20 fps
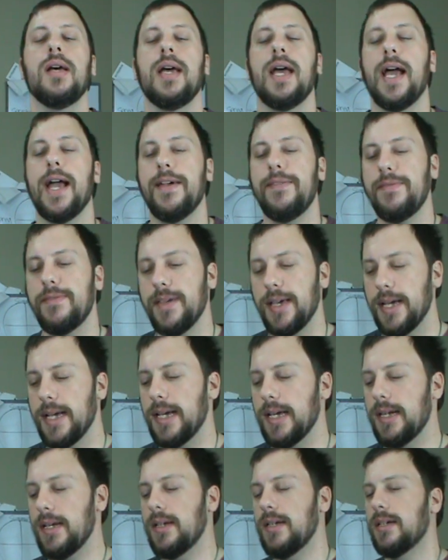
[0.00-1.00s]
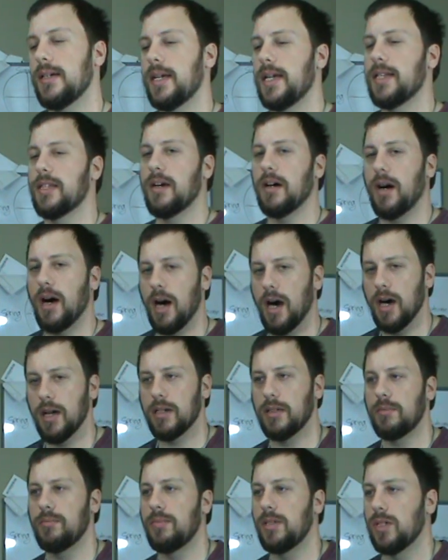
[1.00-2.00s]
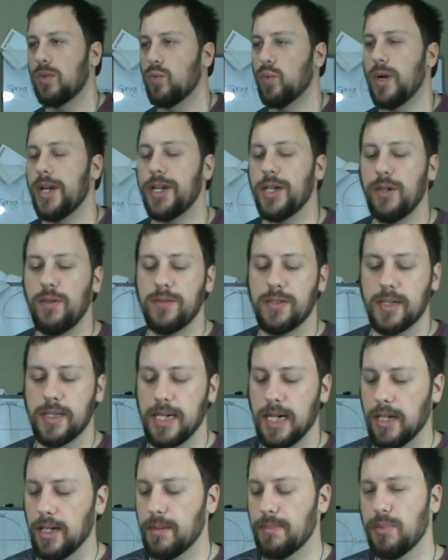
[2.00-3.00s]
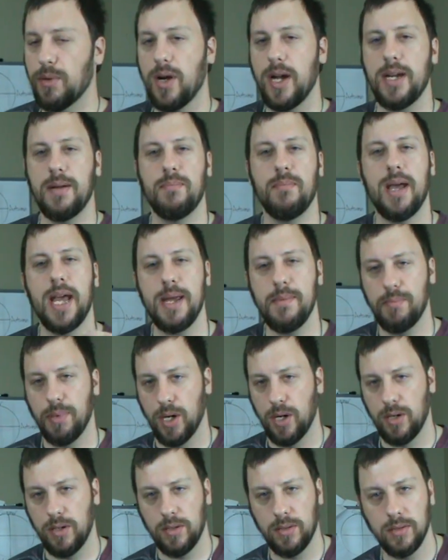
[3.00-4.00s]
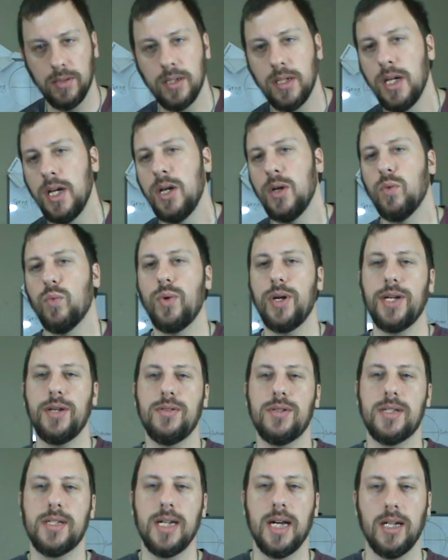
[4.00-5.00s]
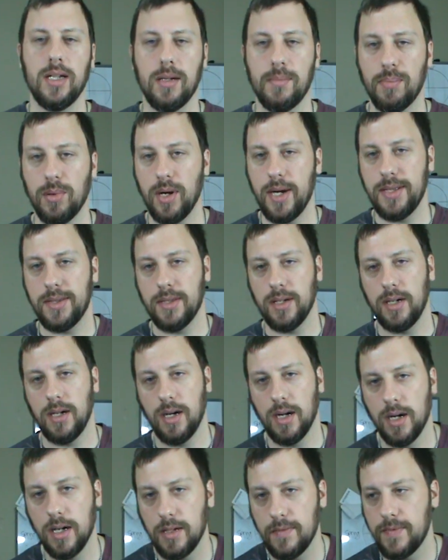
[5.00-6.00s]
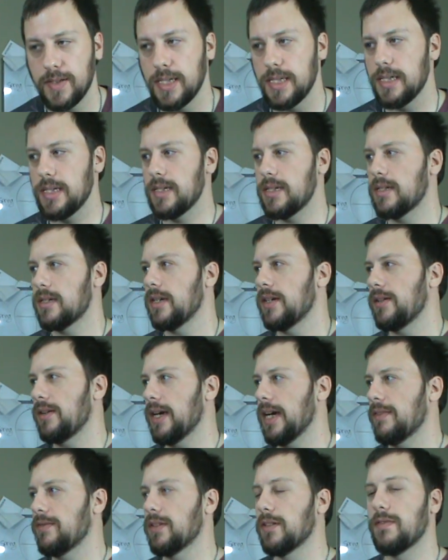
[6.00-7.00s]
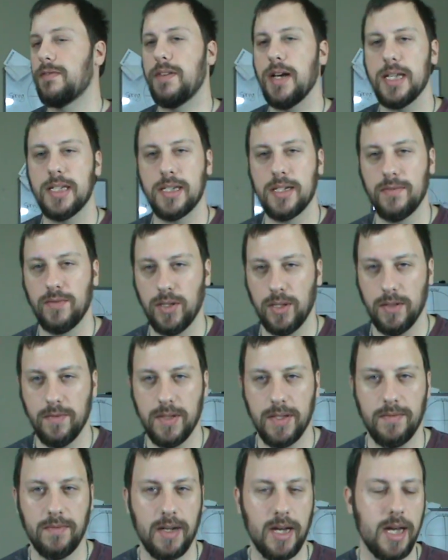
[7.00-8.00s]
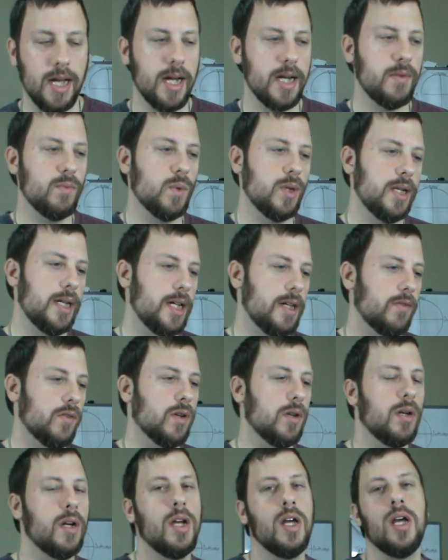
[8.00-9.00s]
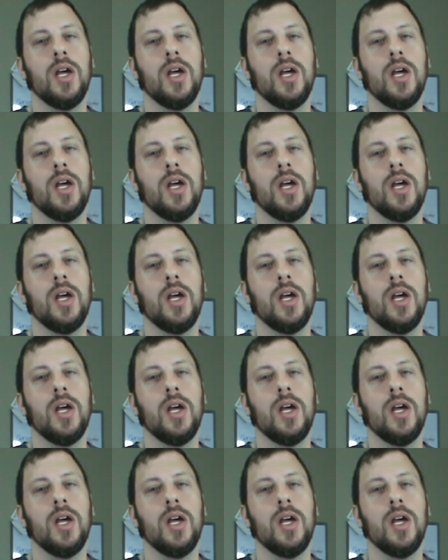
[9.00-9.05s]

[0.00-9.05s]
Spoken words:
And then in the autumn, when you celebrate Mabon, when you celebrate the harvest and you have your festival of the vine, whatever,